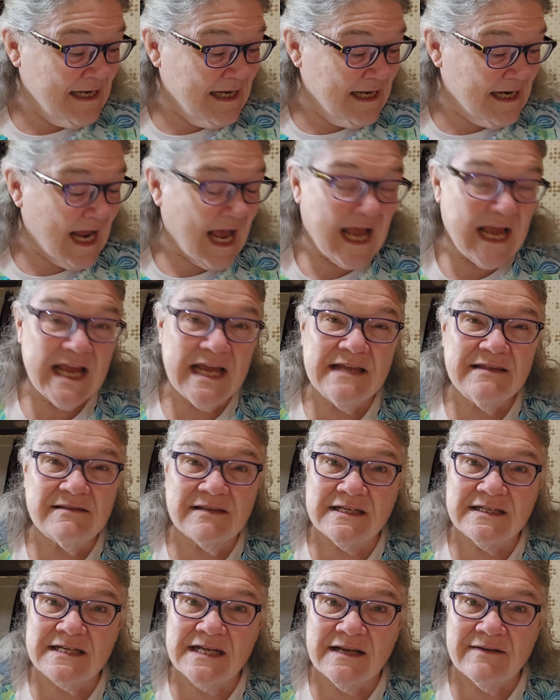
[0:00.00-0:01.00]
And I hate
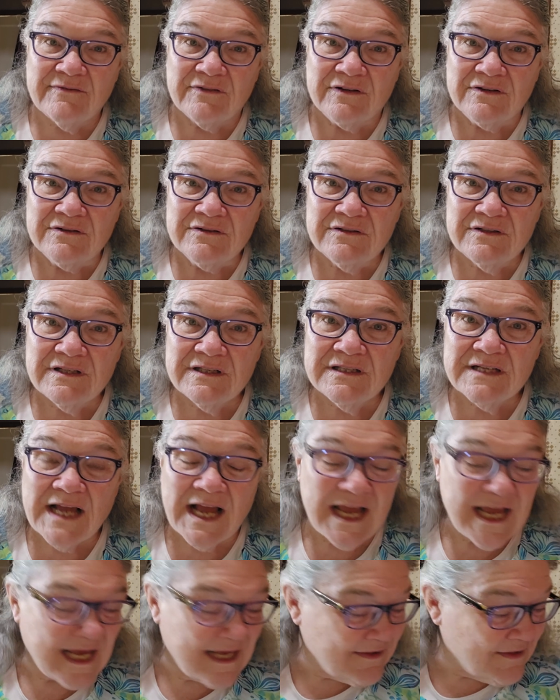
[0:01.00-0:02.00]
the devil.
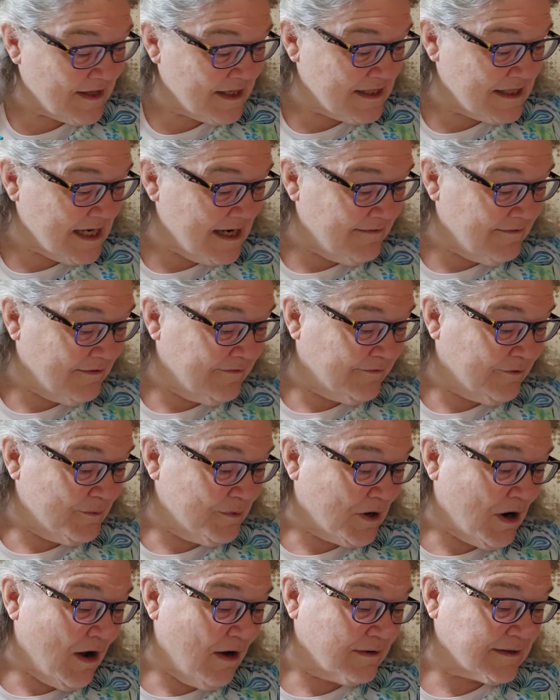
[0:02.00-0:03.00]
I hate the devil for
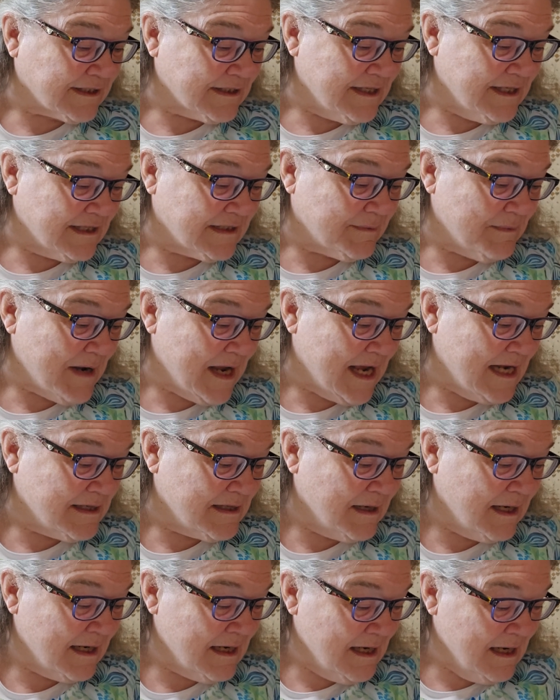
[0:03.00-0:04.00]
causing this man
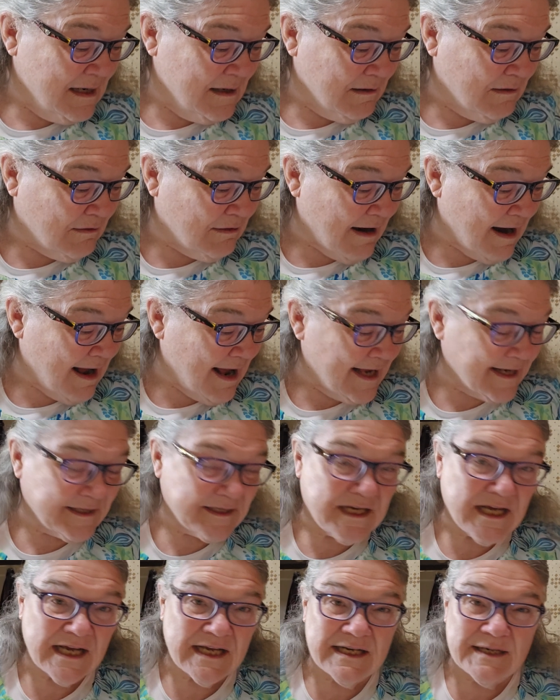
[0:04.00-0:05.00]
to cry
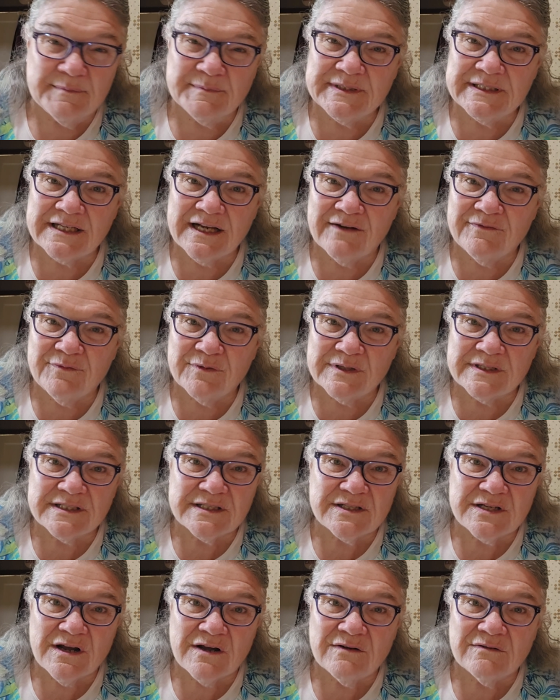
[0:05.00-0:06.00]
and cut himself with
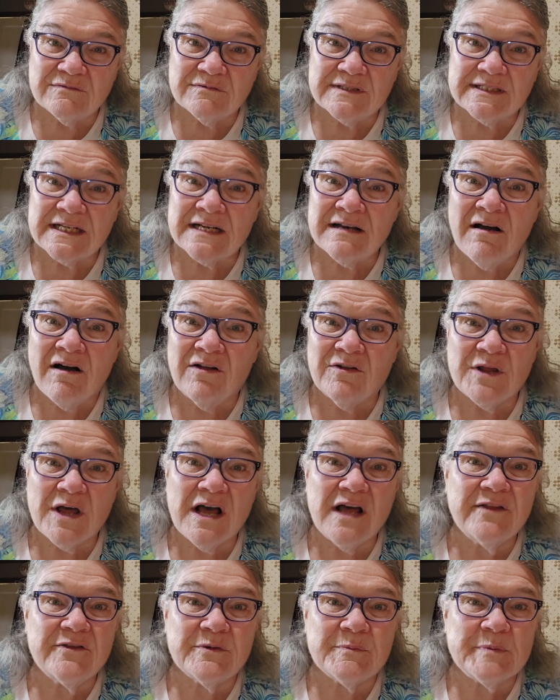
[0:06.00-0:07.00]
stones, and all the
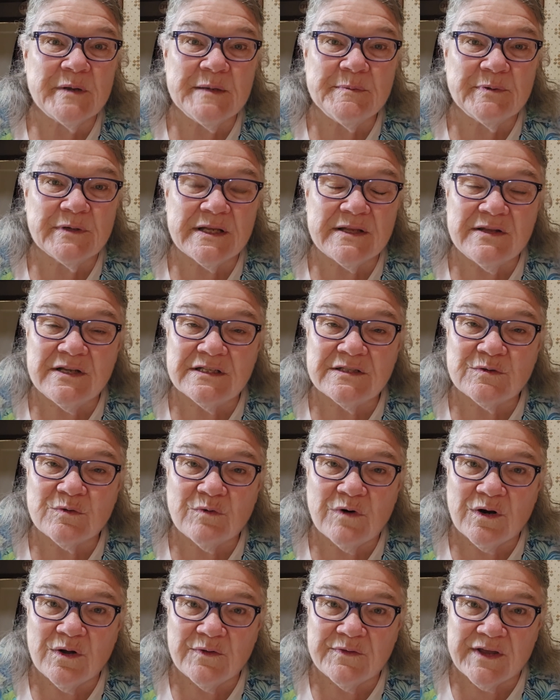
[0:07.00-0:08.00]
other people in this
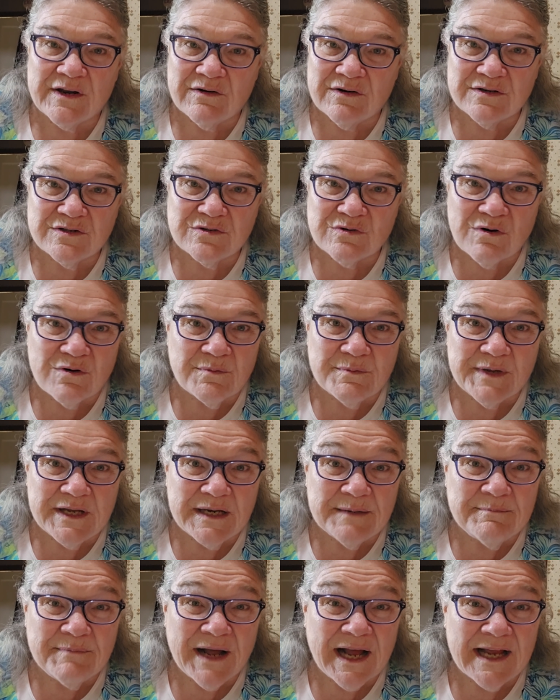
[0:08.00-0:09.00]
world that are
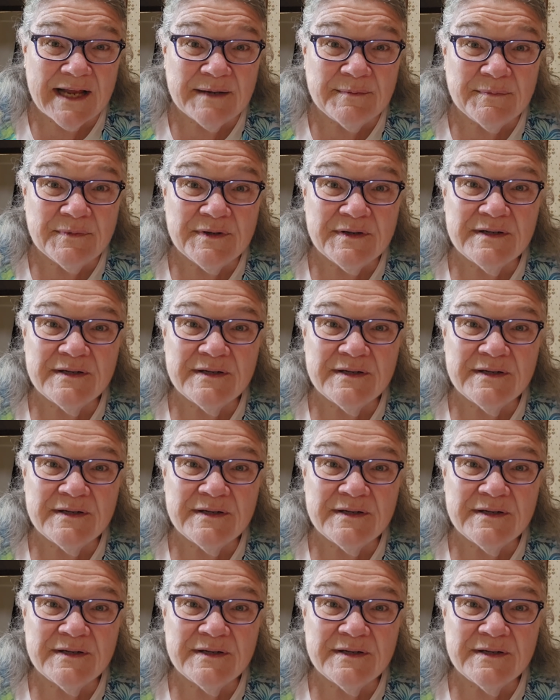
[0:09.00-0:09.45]
tormented by him.